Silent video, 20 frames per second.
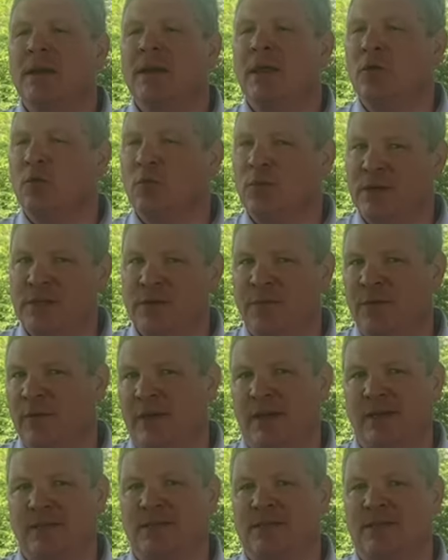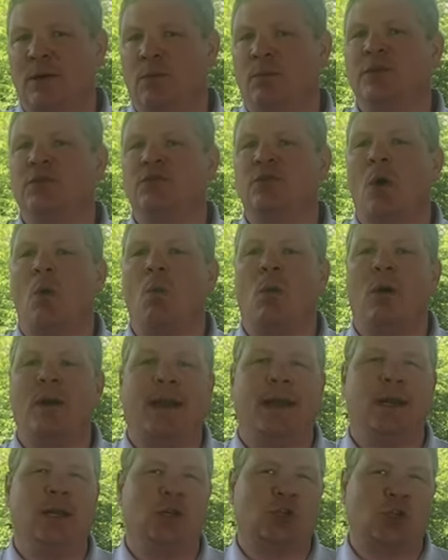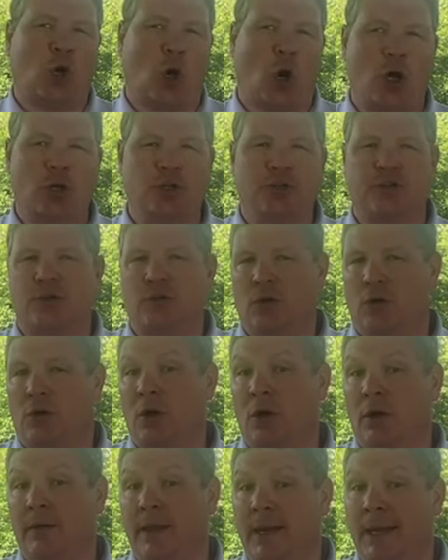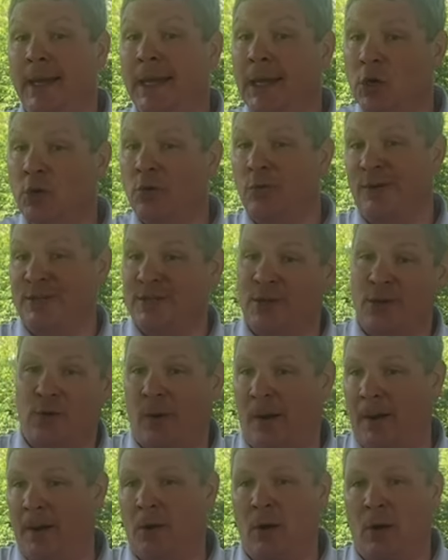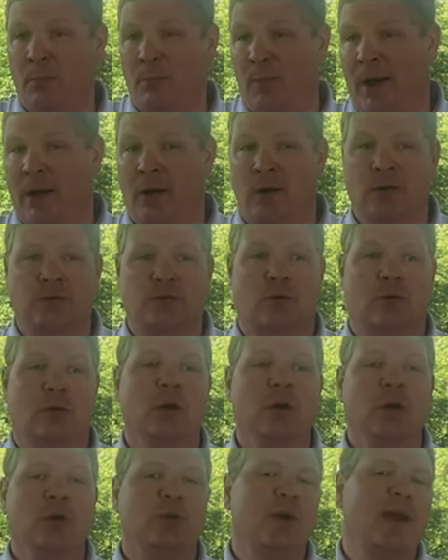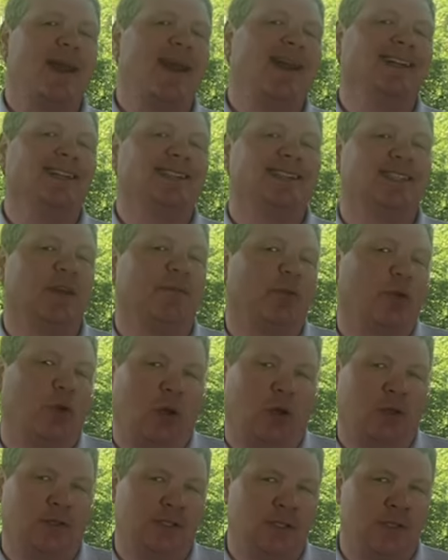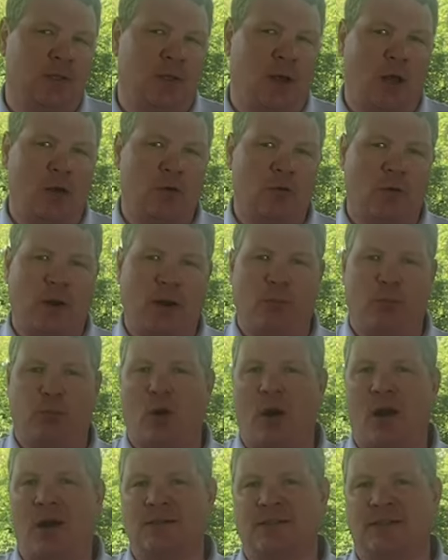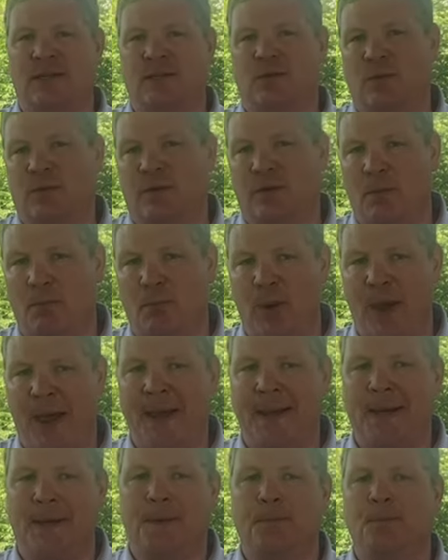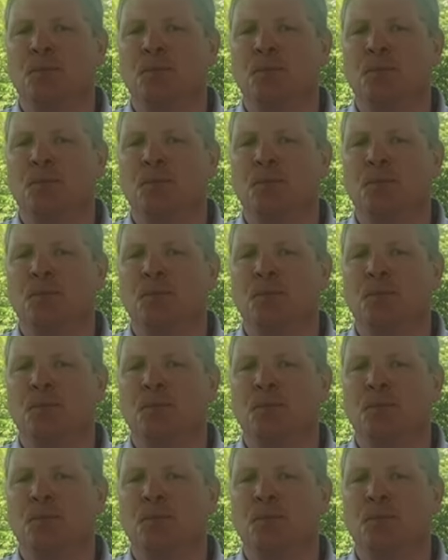Now, the reason for this is that we don't want any charges to occur that increase the credit card balance or create any difficulties in the underwriting process with the bank.